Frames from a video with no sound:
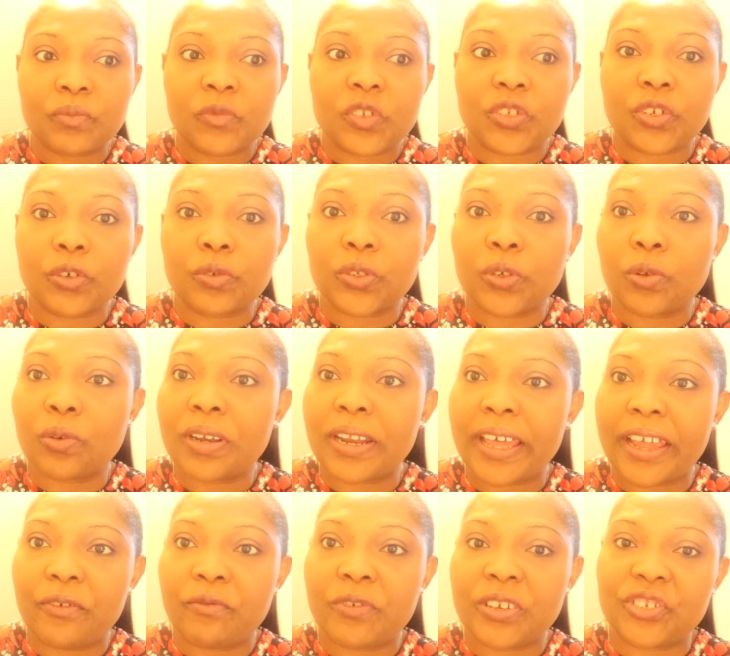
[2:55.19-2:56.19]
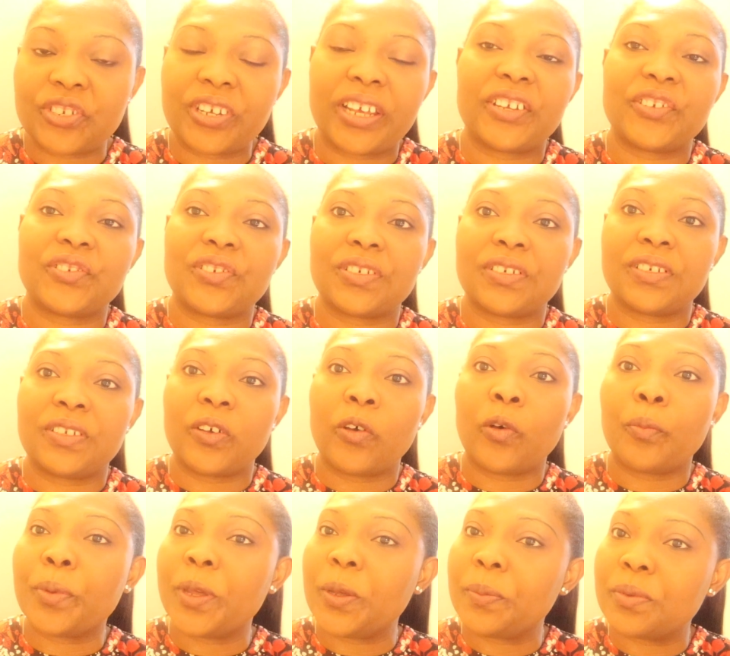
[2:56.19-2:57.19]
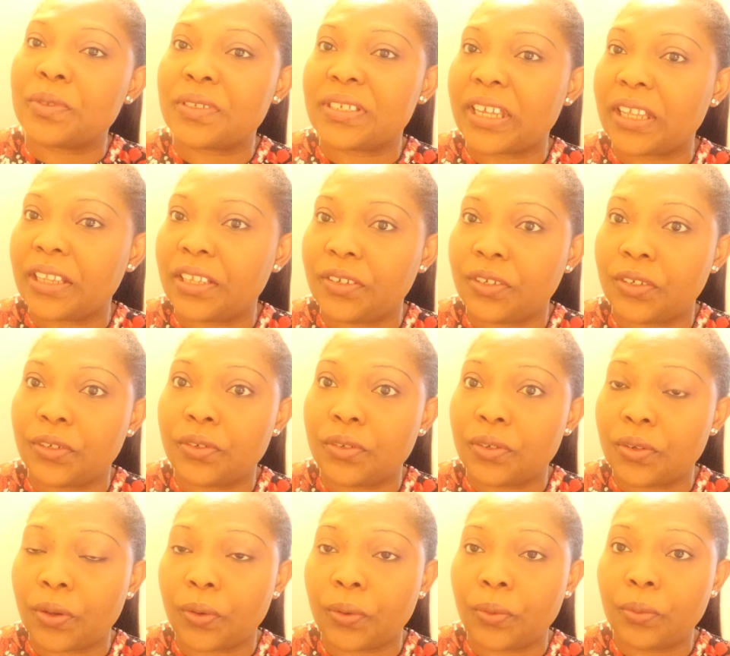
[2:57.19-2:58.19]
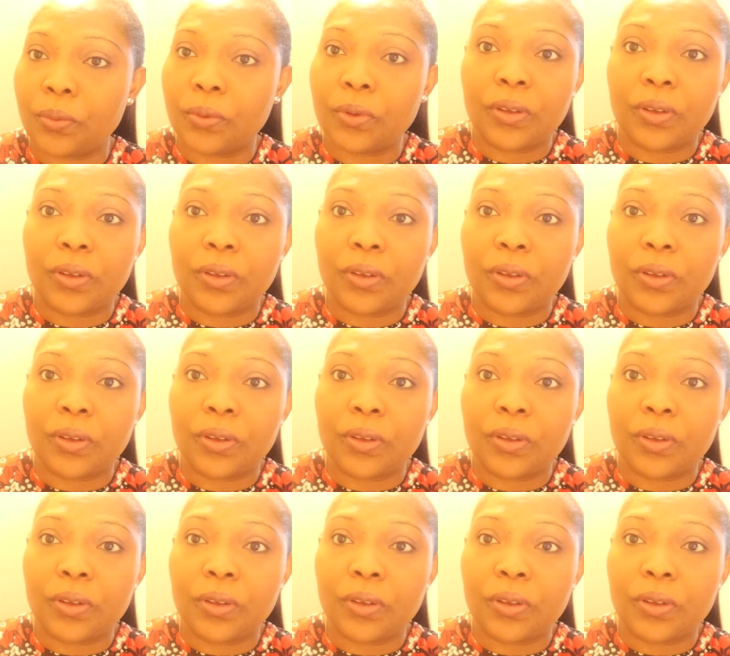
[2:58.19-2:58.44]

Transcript: So don't let rejection or people telling you no